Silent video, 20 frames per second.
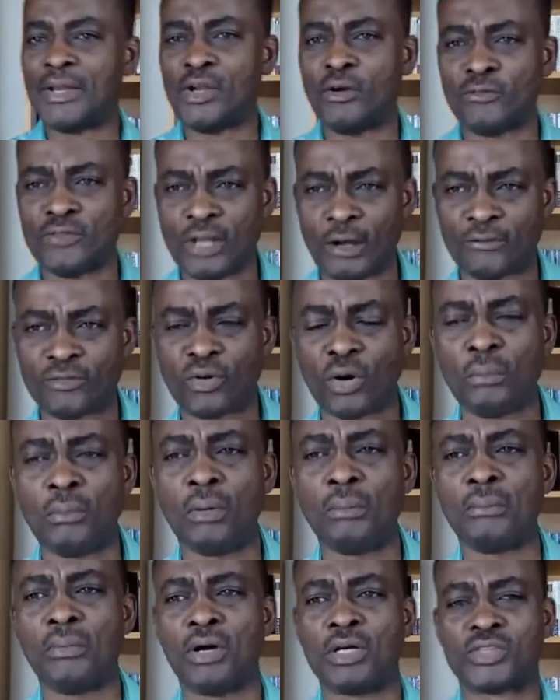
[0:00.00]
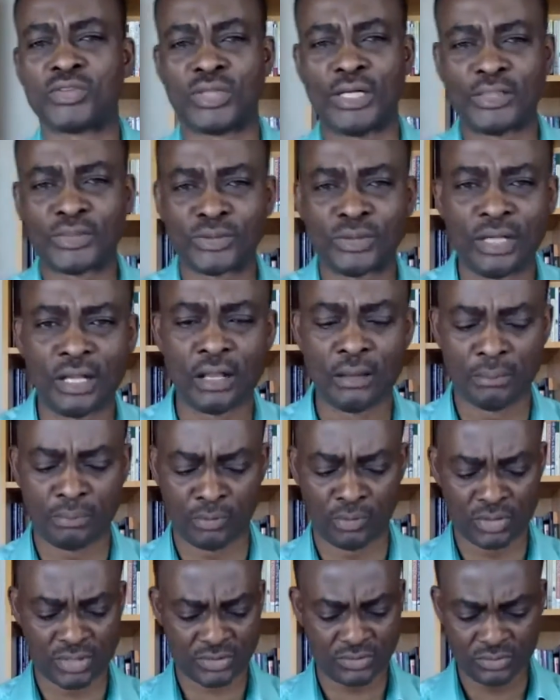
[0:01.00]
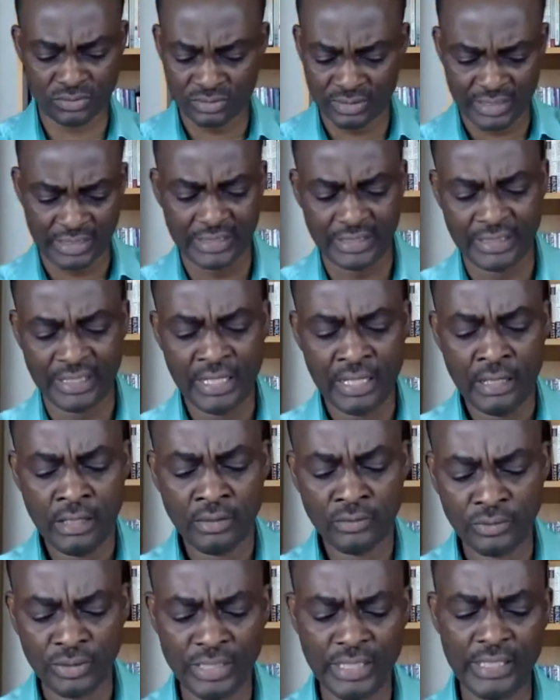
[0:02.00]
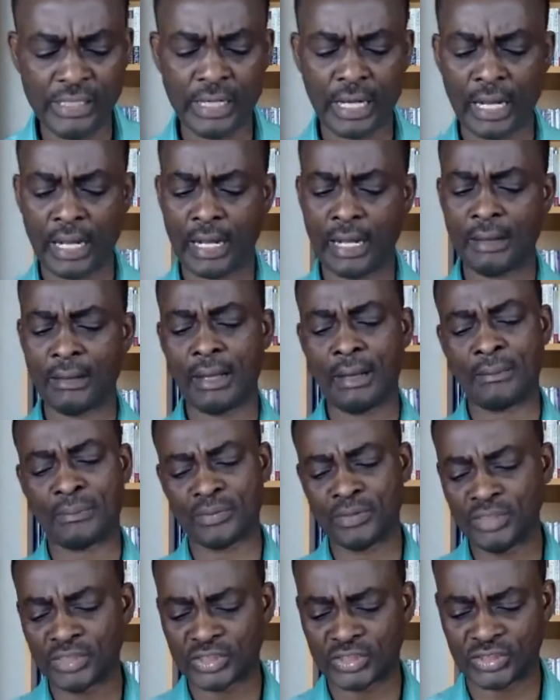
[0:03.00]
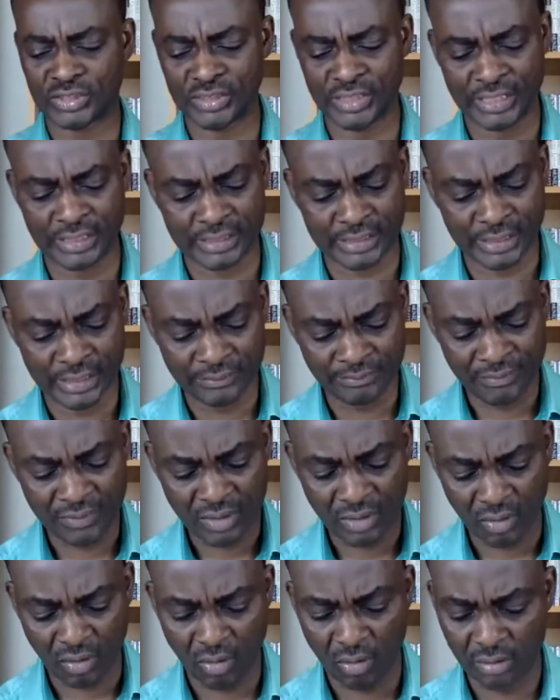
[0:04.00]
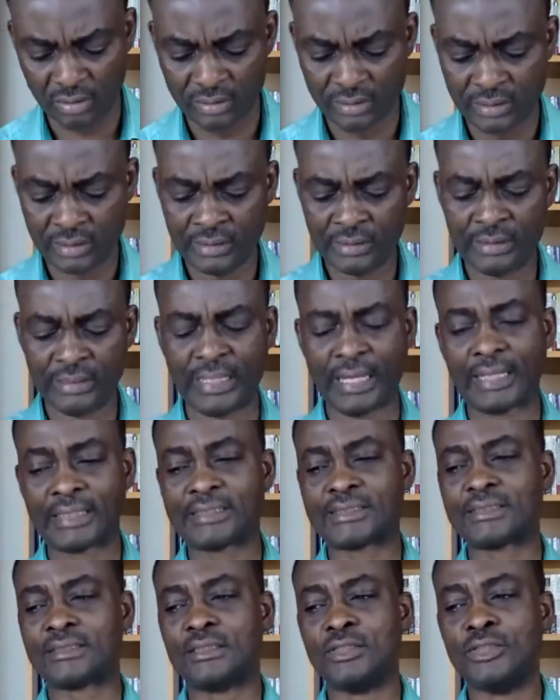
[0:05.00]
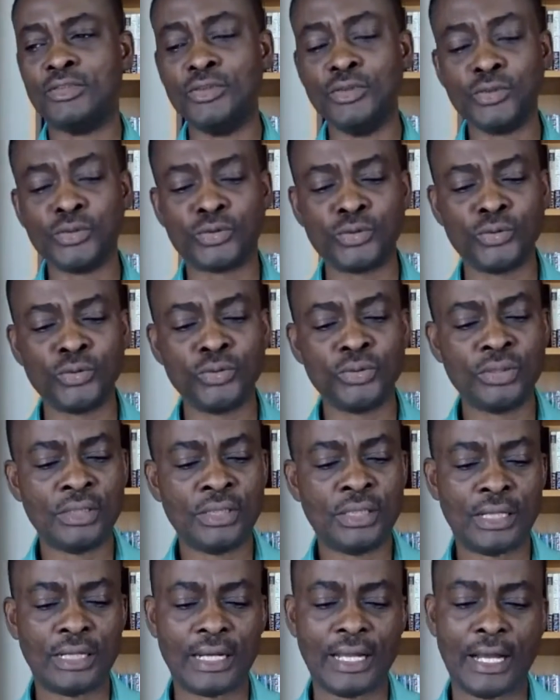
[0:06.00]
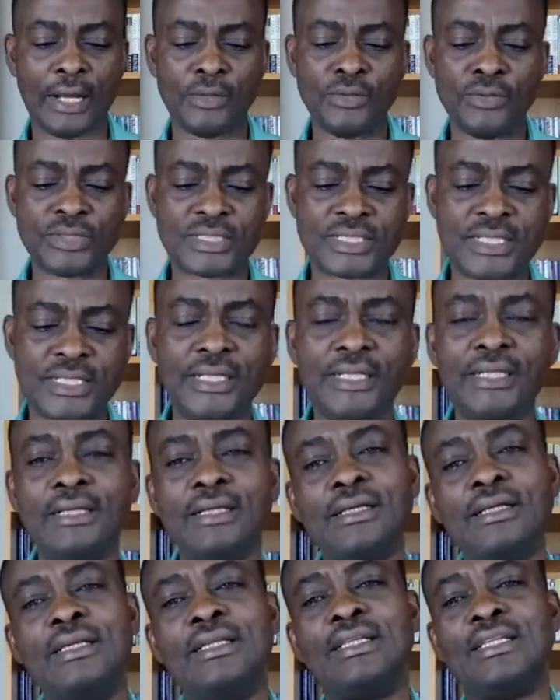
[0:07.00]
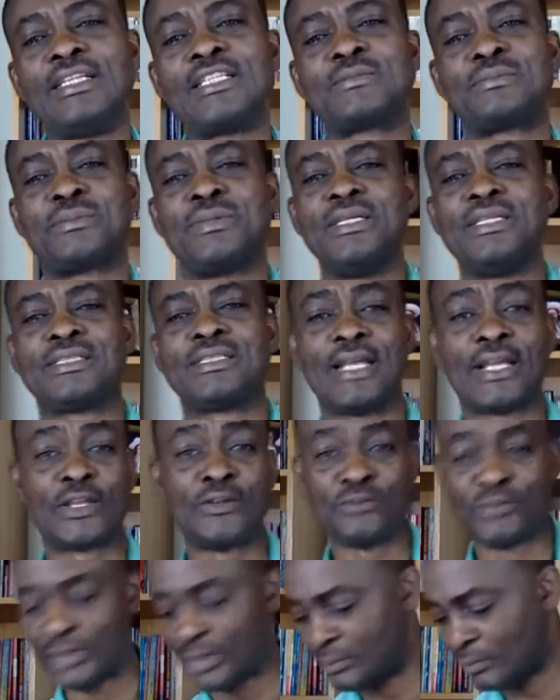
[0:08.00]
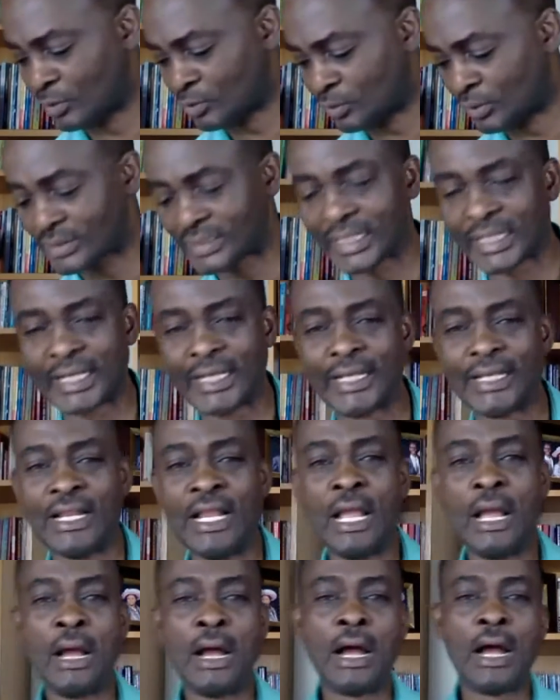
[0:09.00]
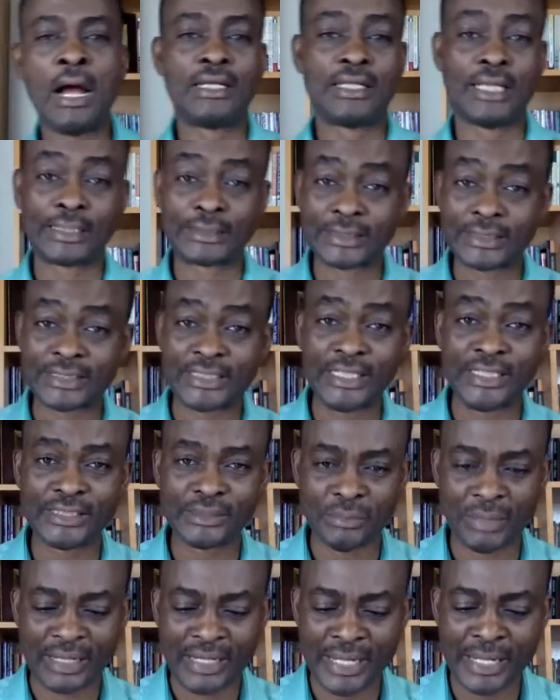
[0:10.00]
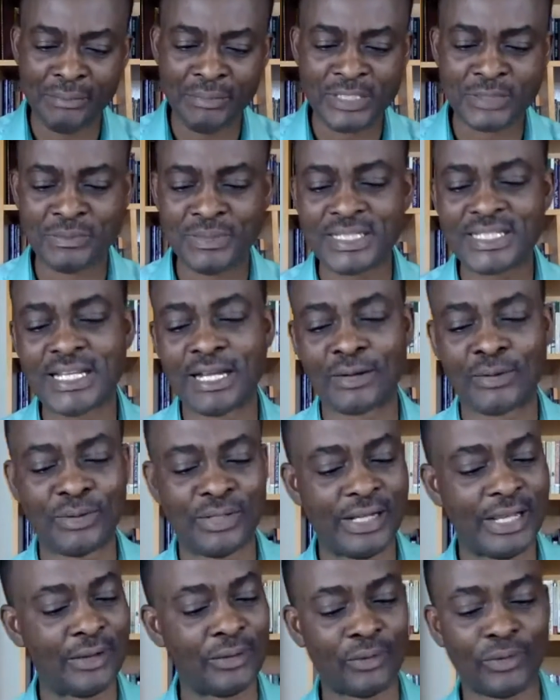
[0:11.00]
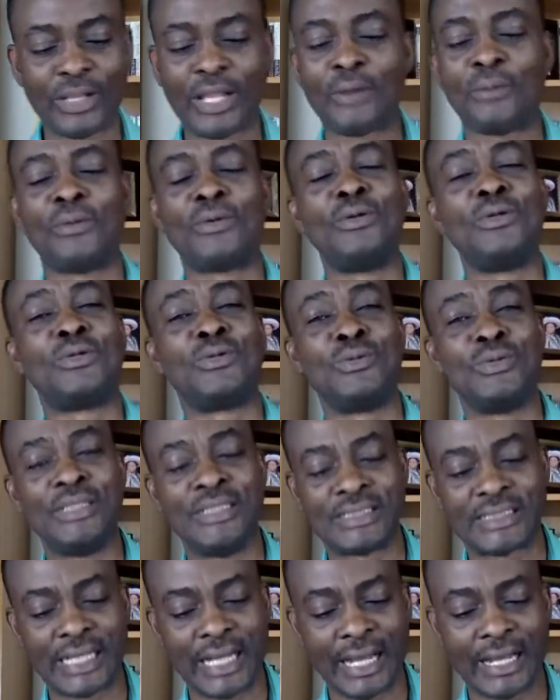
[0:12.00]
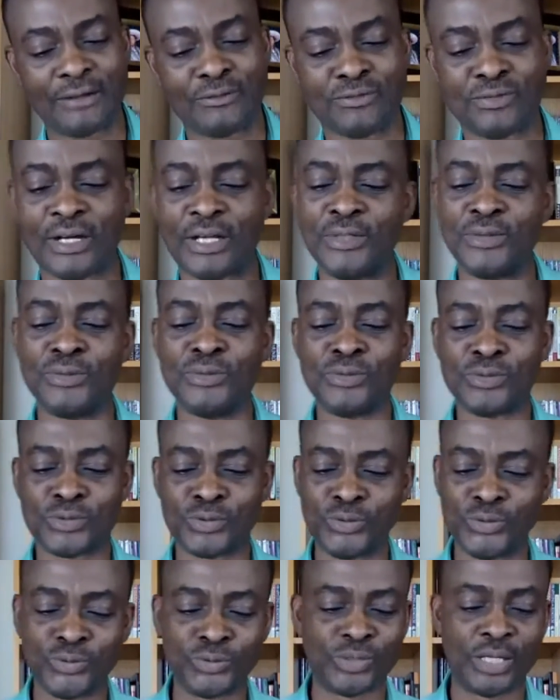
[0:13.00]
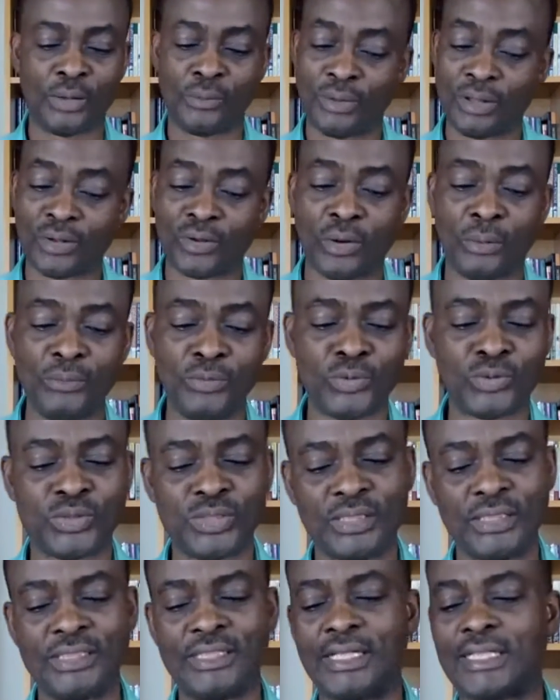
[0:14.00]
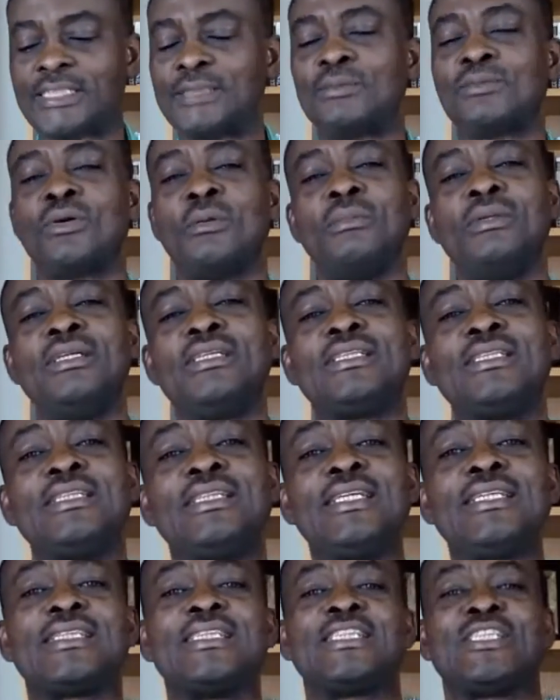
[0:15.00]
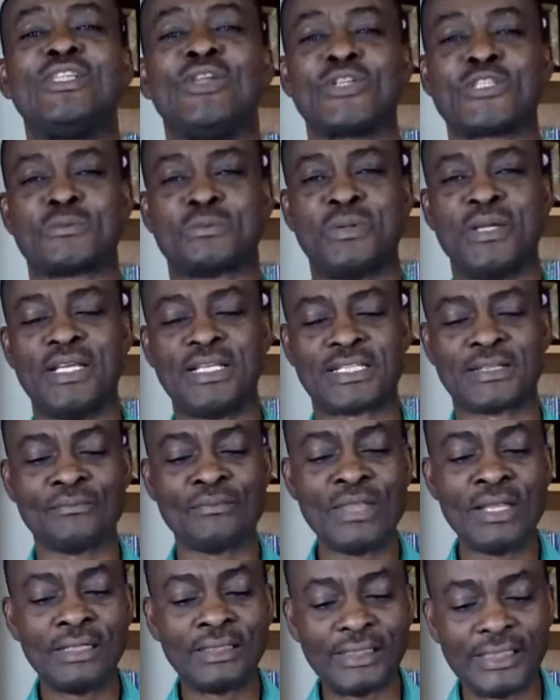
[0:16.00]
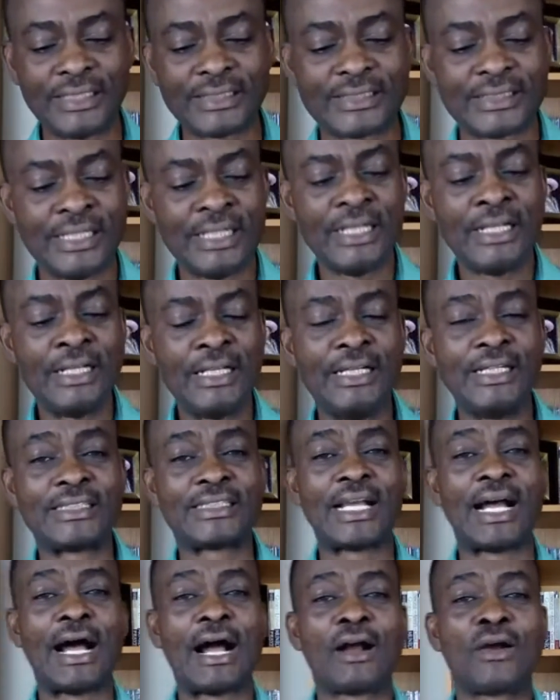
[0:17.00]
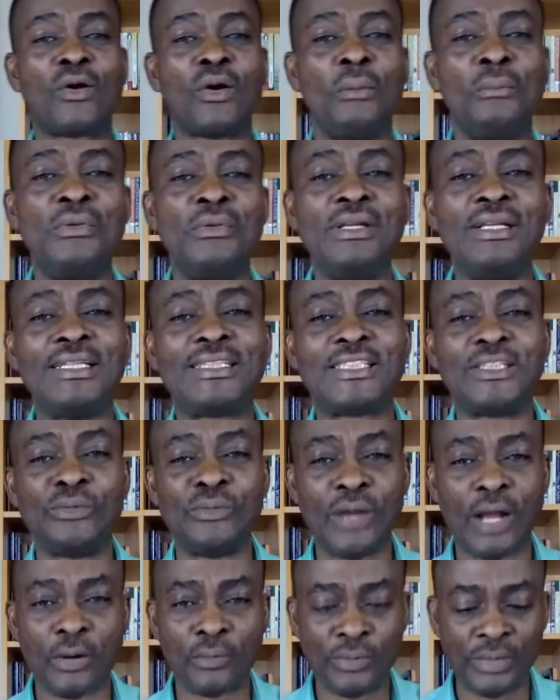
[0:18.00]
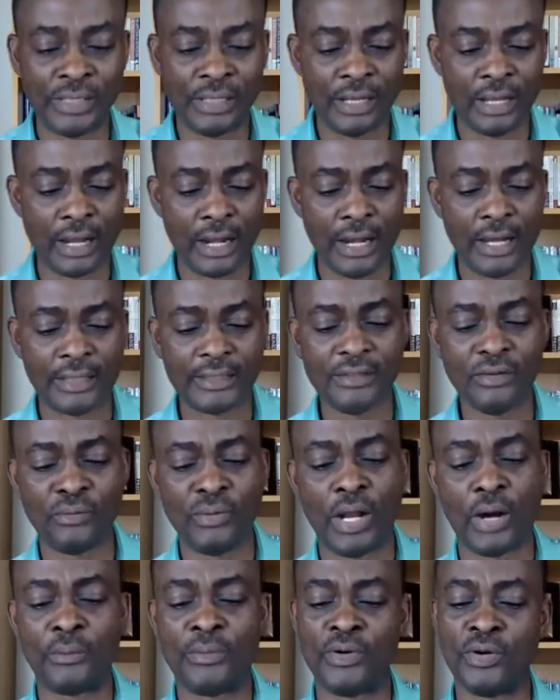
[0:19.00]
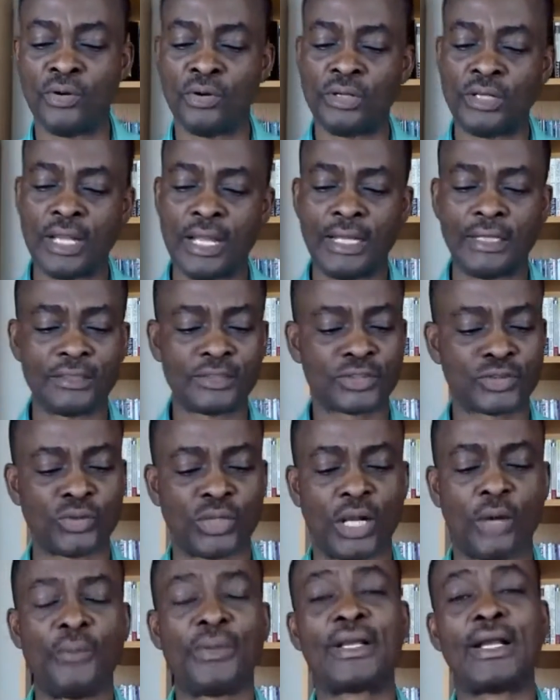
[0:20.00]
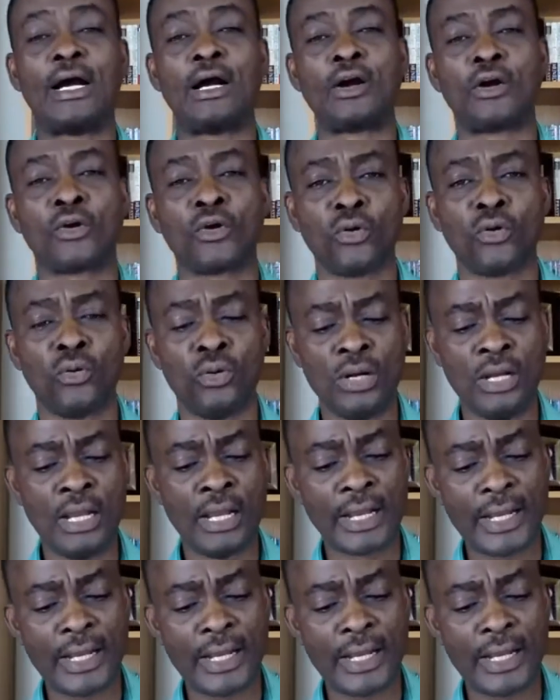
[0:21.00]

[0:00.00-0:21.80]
many of you have come on board trying to help us. We really appreciate all that you do and how you stay in this place. Thank you very much. Once again, doesn't change. My name is Bisi Akande, and all I want to do is add value to you. I welcome you to the leadership community. This is your space. This is our community where we learn, where we unlearn, so that we can grow,